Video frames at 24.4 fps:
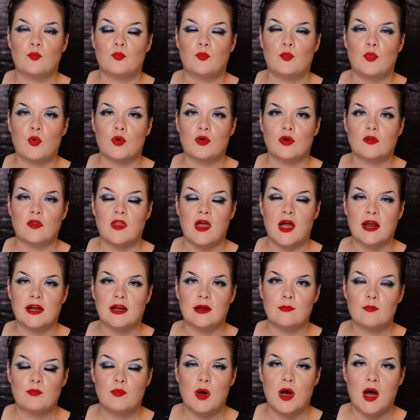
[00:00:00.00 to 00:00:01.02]
borderline
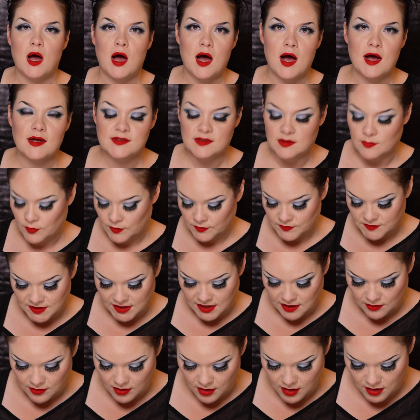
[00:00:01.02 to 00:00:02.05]
impossible to
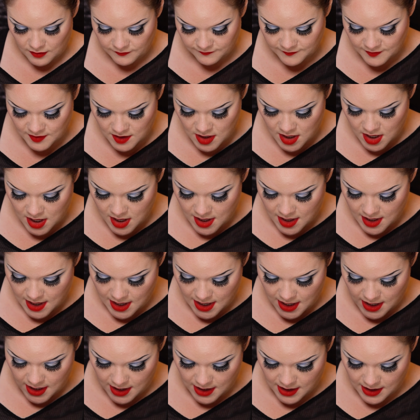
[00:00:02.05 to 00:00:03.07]
get off,
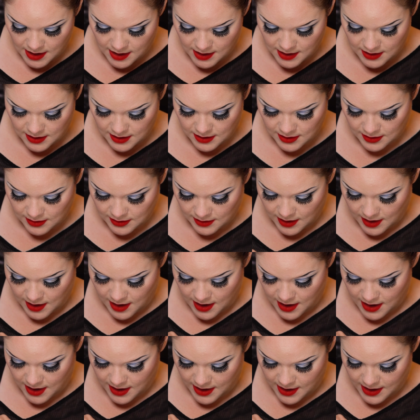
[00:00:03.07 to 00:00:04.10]
and
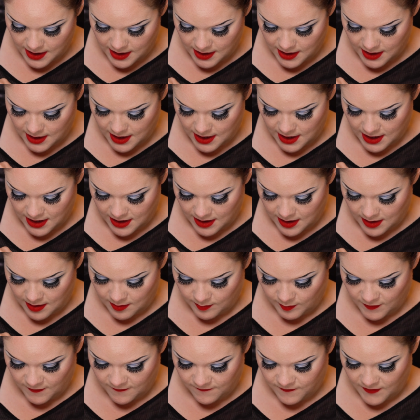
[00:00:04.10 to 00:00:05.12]
I
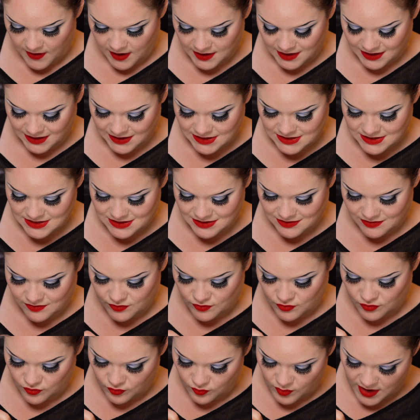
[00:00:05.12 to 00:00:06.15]
am finding it
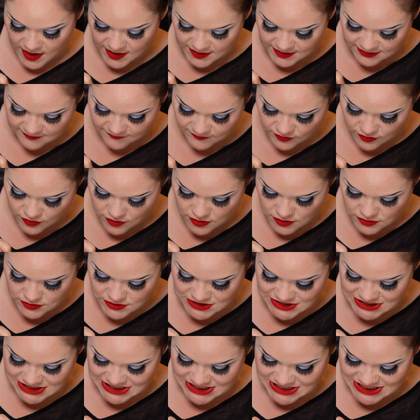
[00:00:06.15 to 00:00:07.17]
quite
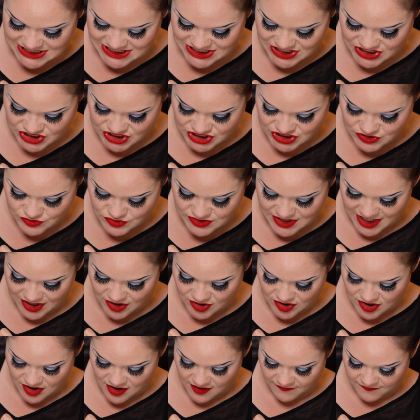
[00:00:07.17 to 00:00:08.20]
difficult to get
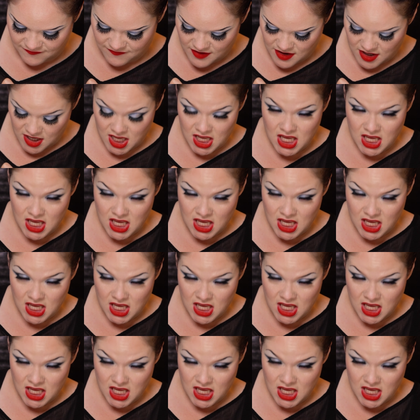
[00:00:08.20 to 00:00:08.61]
off.